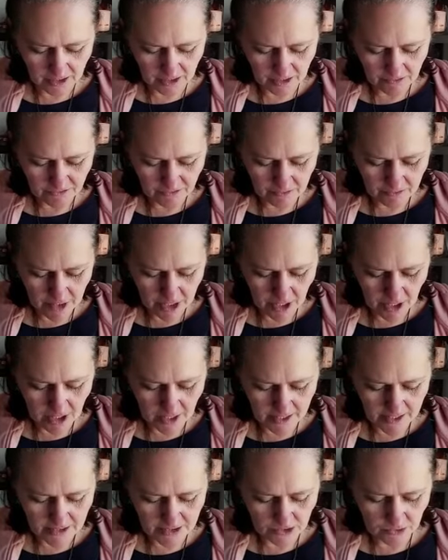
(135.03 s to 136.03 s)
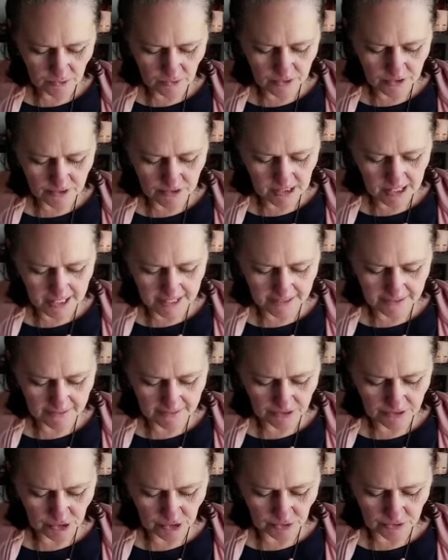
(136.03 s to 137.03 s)
for my highest will
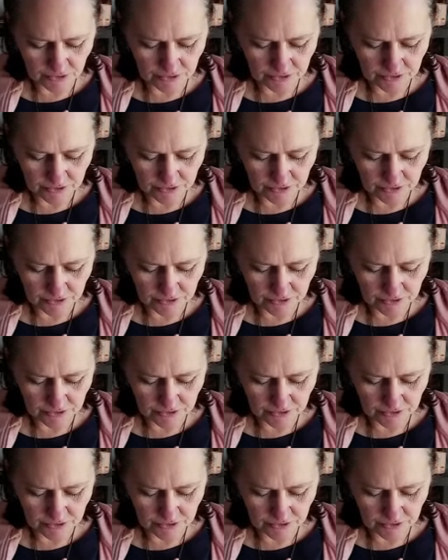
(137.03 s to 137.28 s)
and good.